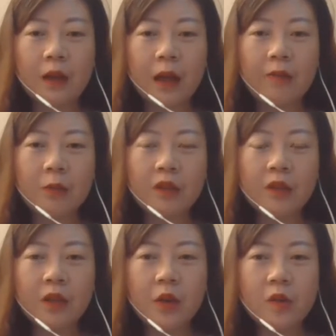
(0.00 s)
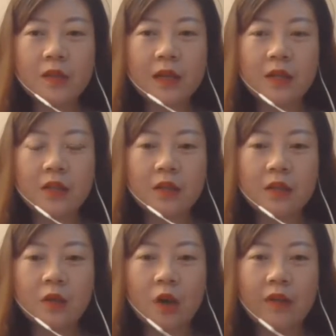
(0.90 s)
Everybody knows that
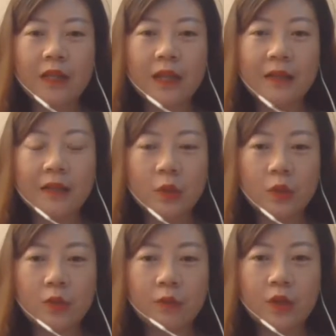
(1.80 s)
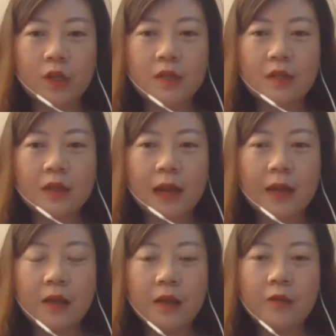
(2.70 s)
COVID-19 was first
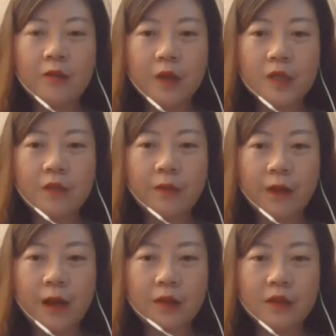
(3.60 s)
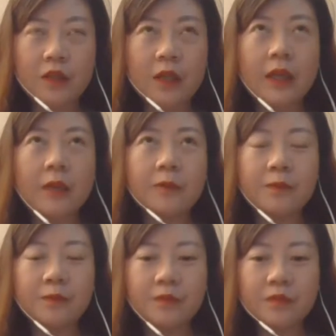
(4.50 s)
found
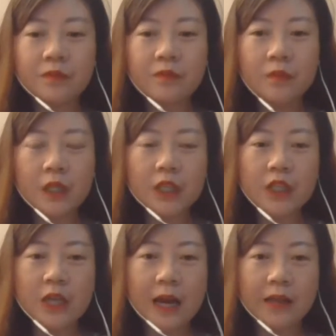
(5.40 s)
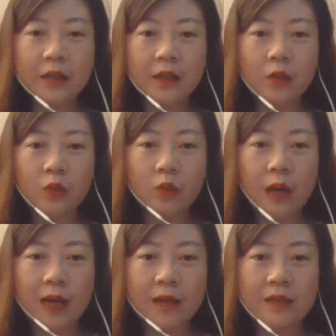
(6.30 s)
in China, in
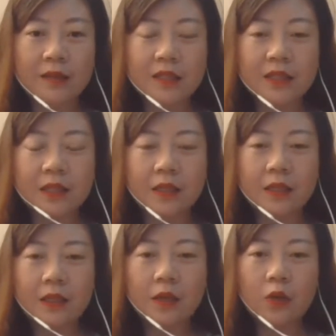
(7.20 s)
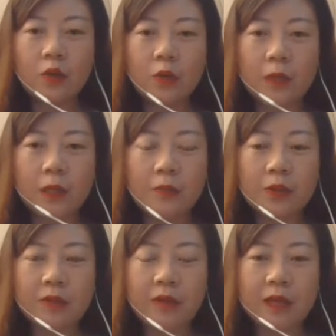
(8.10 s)
Wuhan city, Hubei
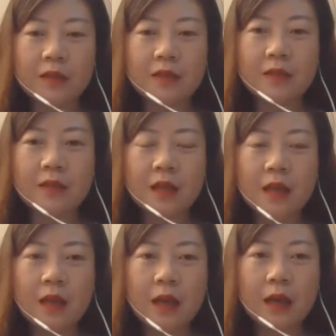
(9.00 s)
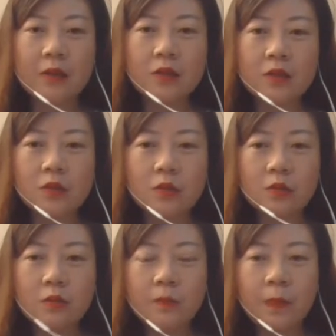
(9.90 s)
province. And
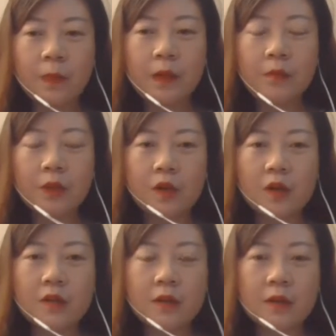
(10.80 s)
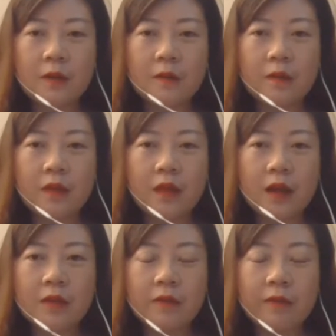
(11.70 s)
soon, because
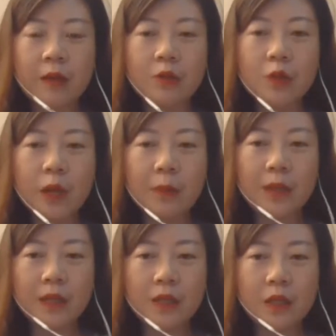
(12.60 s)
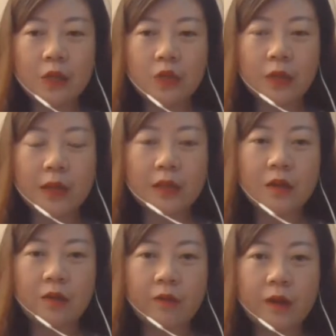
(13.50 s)
there's a very rapid increase
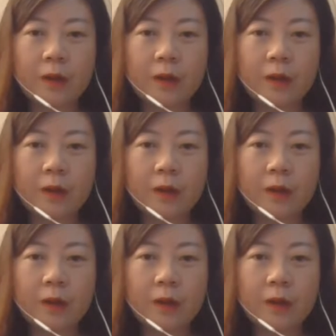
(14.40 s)
of